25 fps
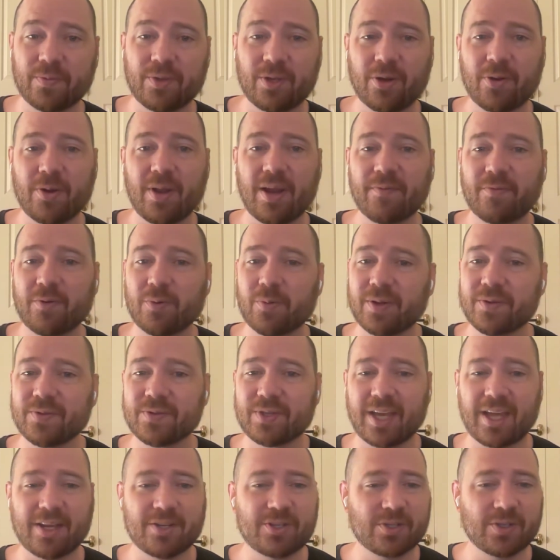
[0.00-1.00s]
Everyone's
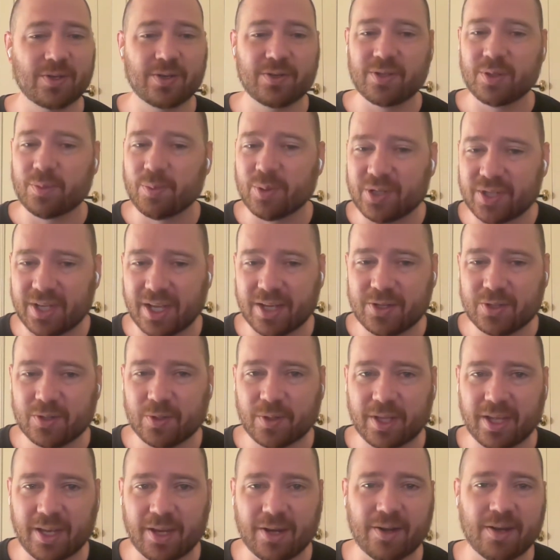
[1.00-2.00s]
catching on to the potential
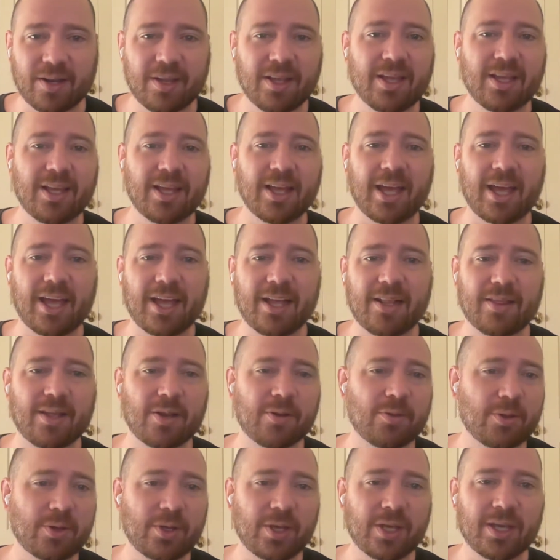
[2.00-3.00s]
here, and they're
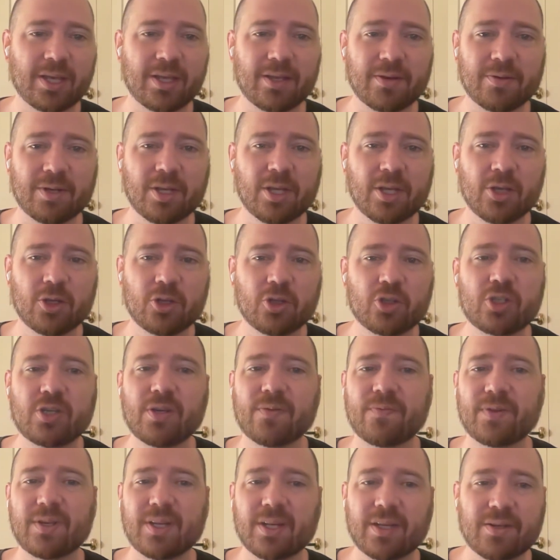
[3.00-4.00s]
looking at
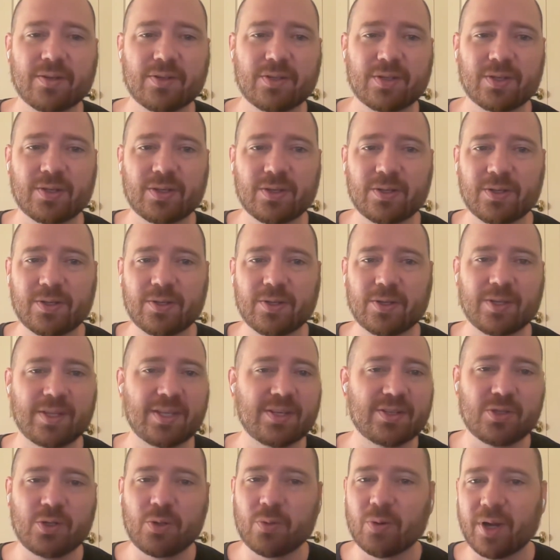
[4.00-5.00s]
shifting to
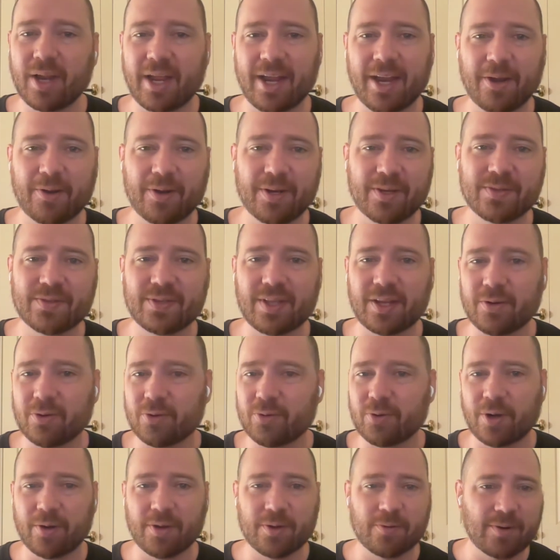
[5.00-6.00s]
these newer areas that are
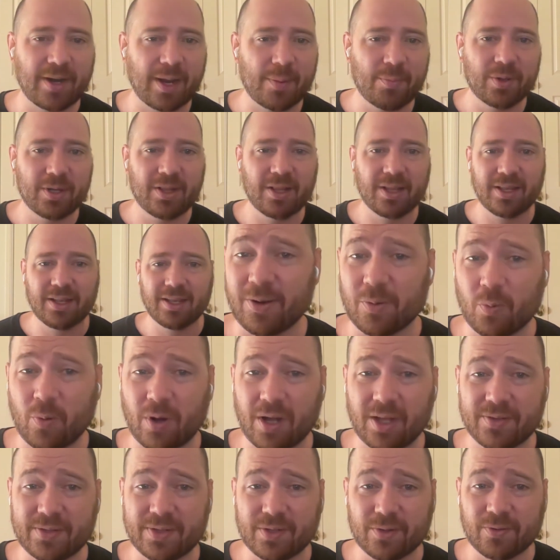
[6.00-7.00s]
growing rapidly
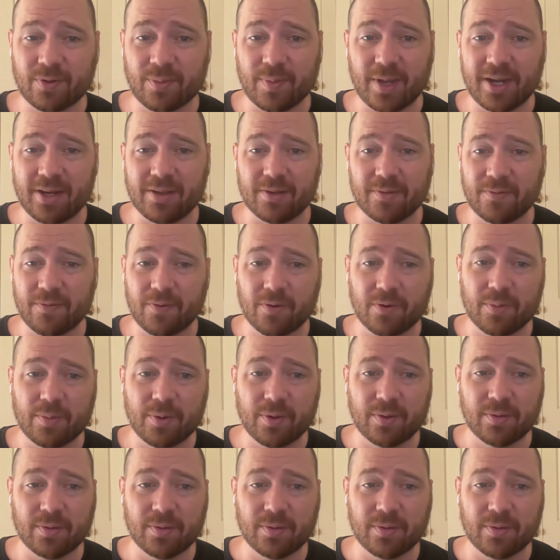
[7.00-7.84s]
while still remaining affordable.